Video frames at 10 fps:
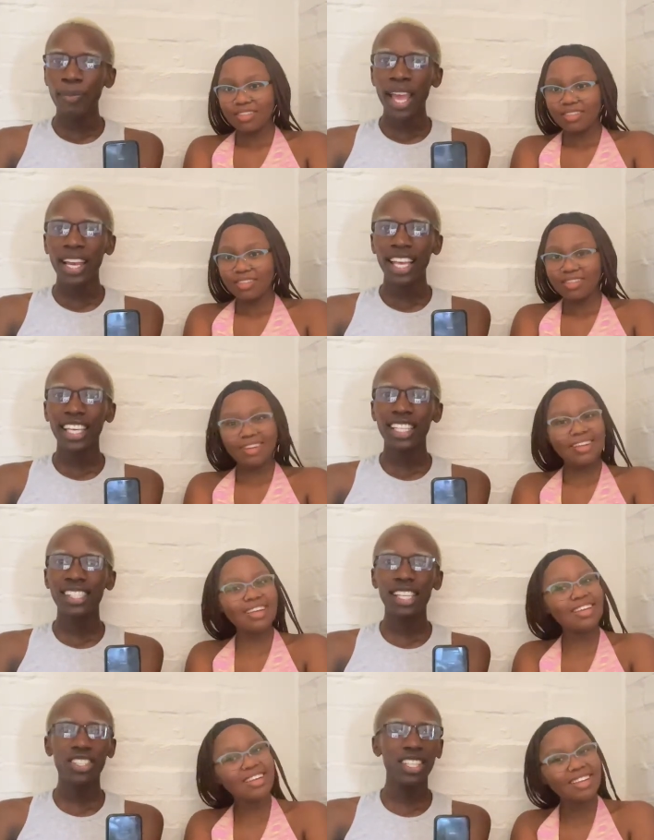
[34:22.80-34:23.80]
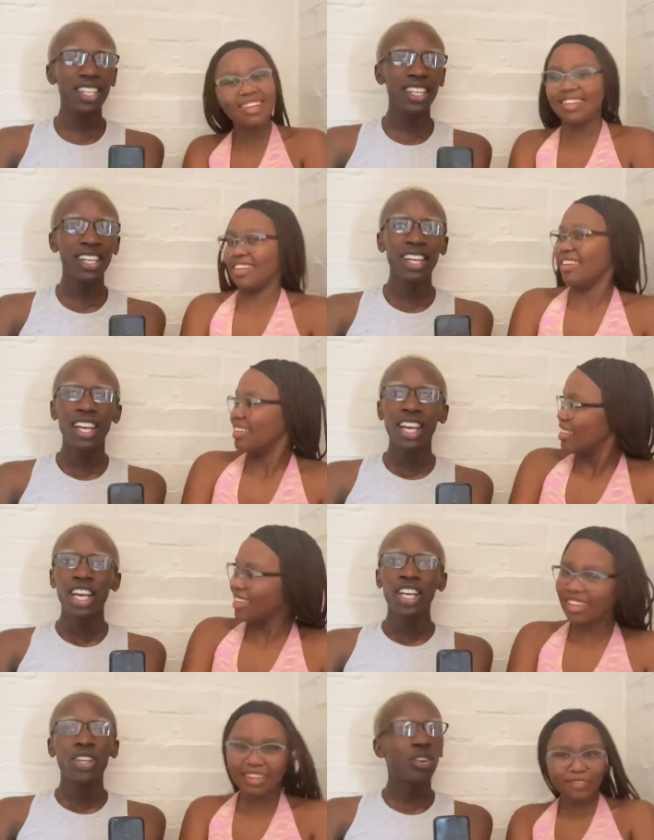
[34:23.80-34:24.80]
Speaker 1: man. Like it's such a
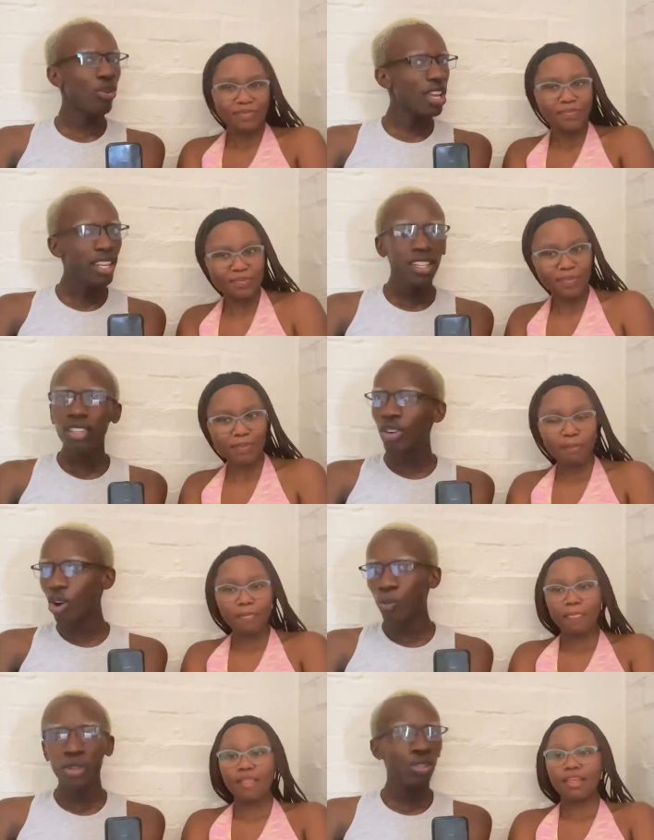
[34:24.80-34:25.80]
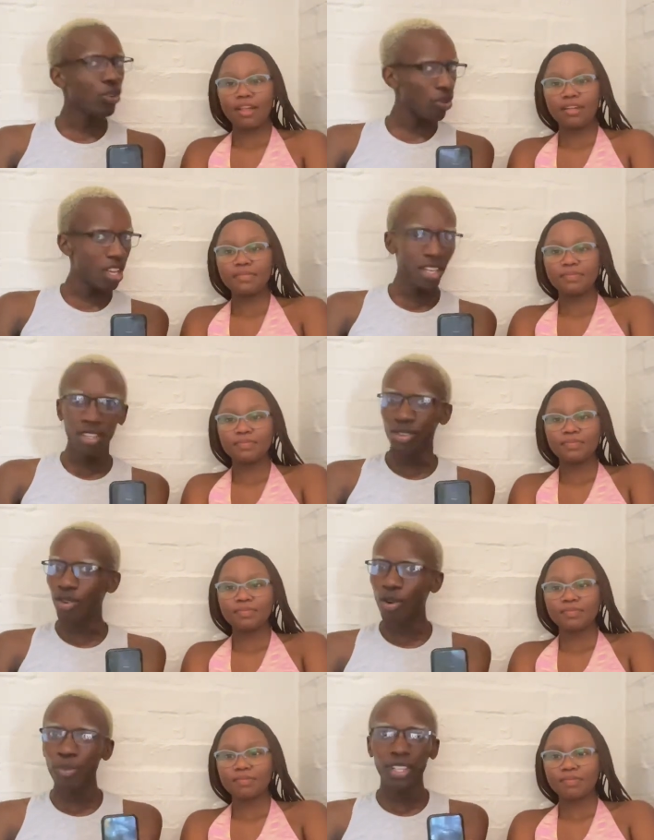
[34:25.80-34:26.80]
green normal green
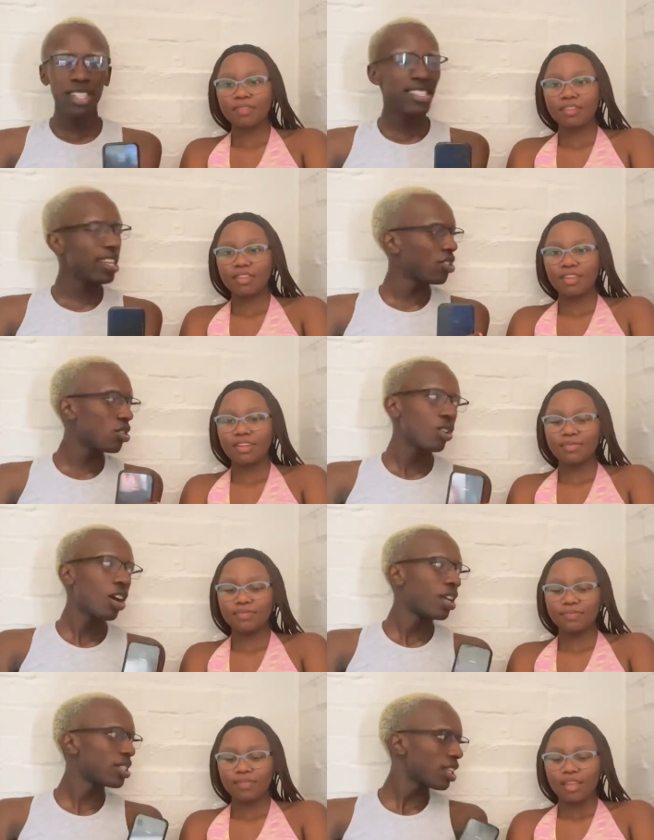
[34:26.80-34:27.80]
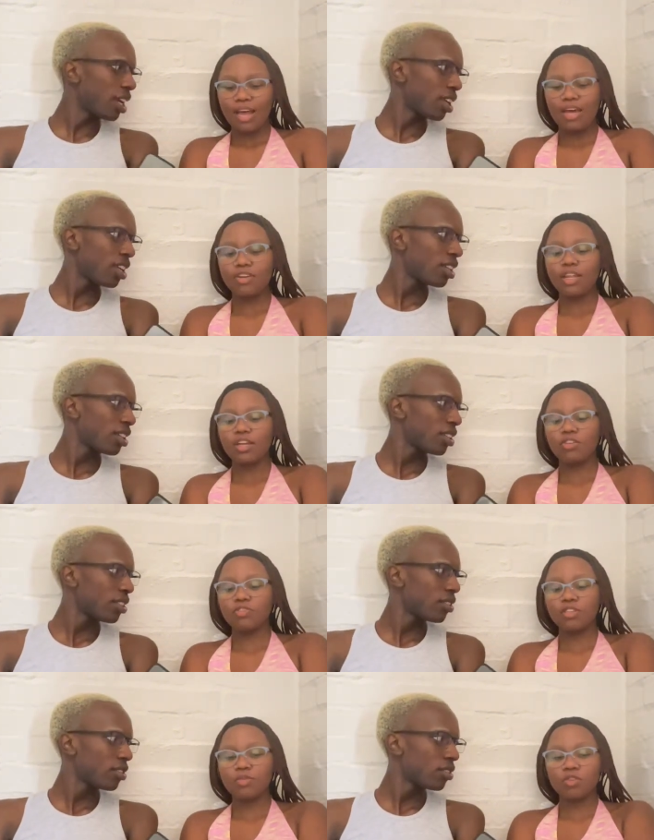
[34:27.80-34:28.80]
normal. It's such a task. Like I
Speaker 2: don't like
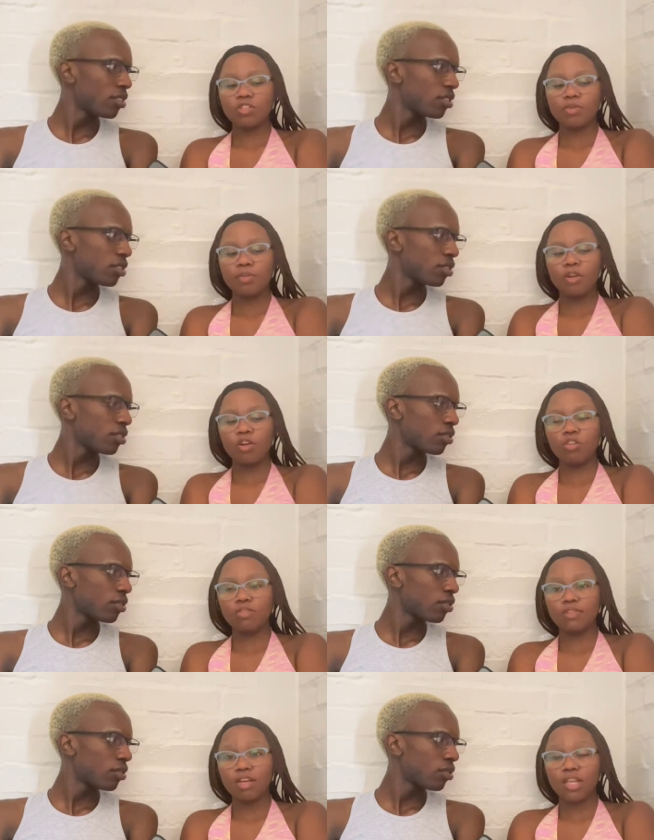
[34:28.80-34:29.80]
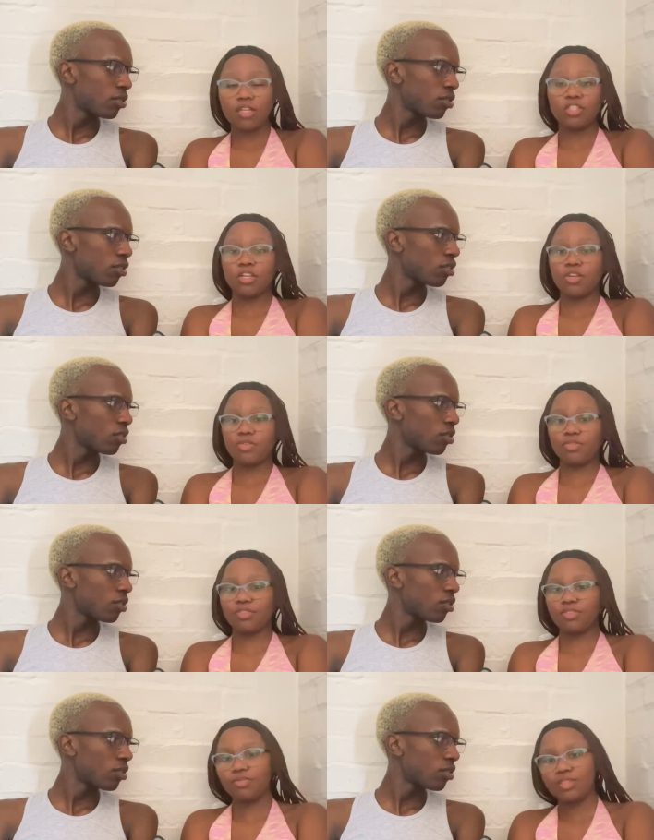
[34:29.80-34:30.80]
close friends because people on close friends aren't actually
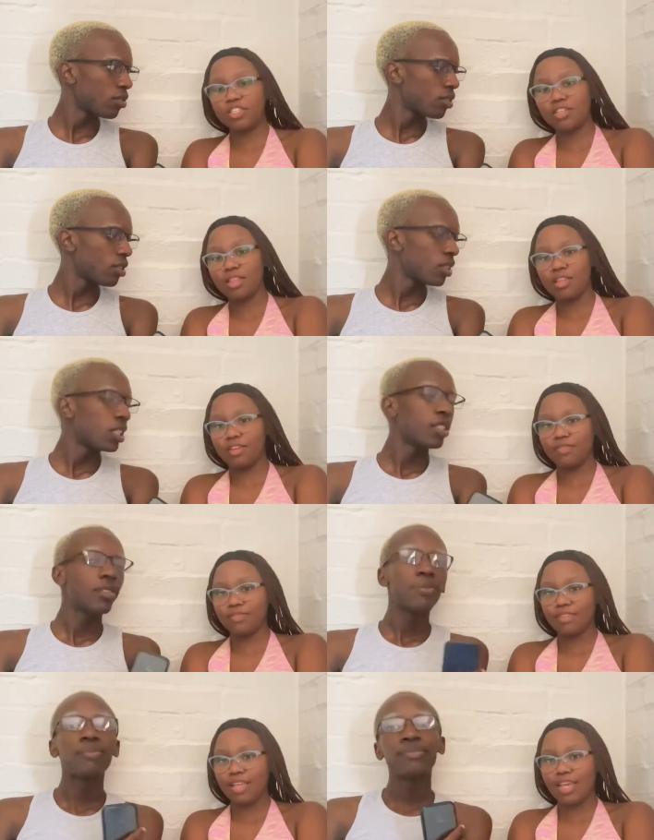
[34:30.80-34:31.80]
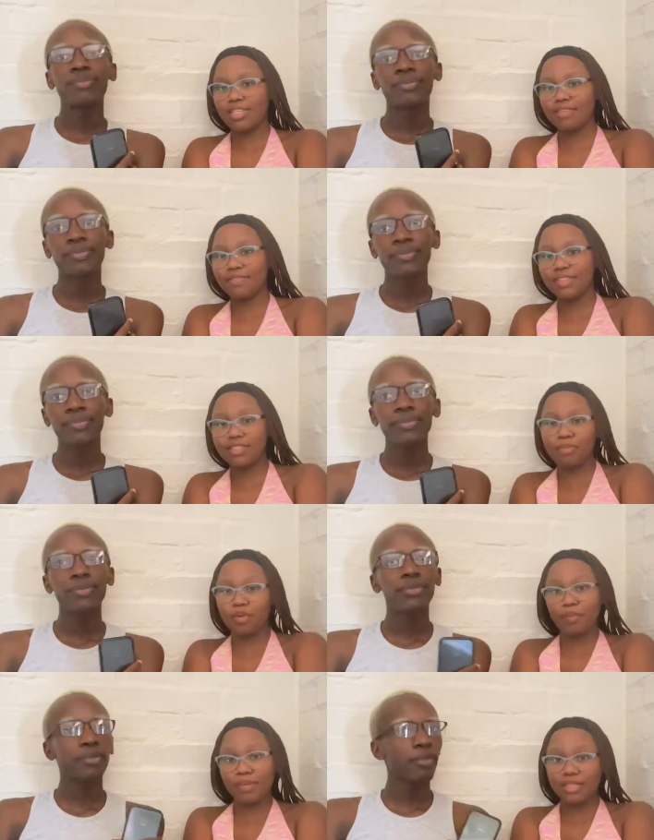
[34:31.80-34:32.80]
close with each other it defeats the
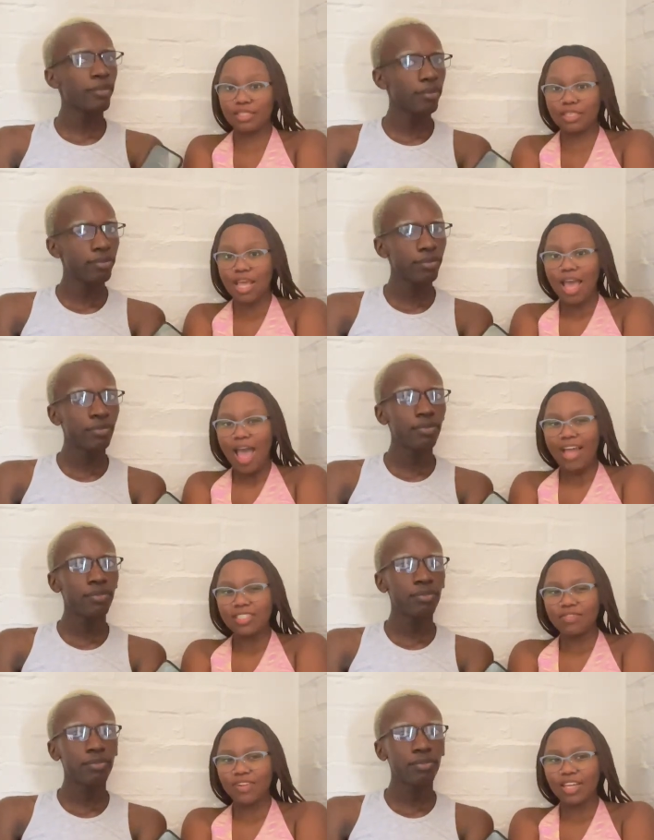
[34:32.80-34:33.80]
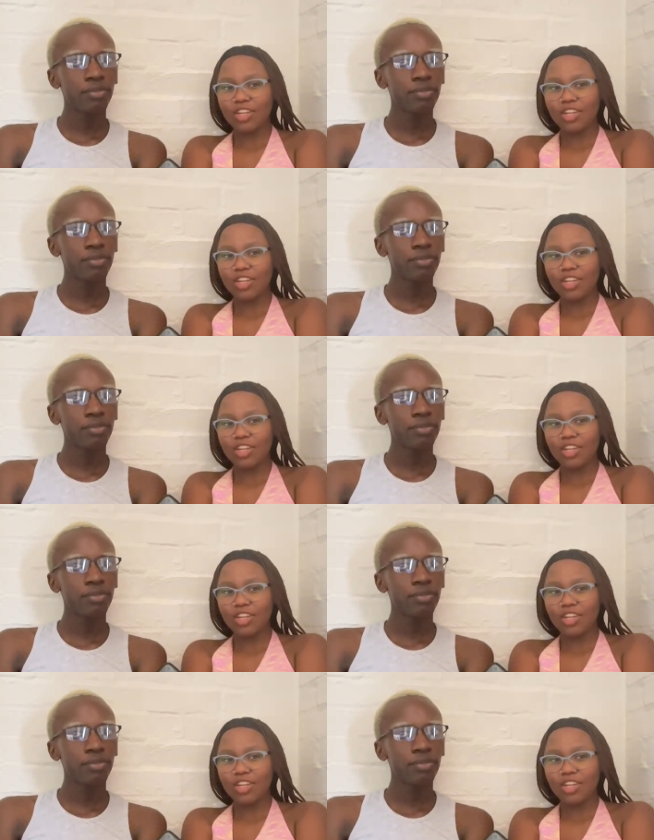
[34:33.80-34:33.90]
purpose. I just feel like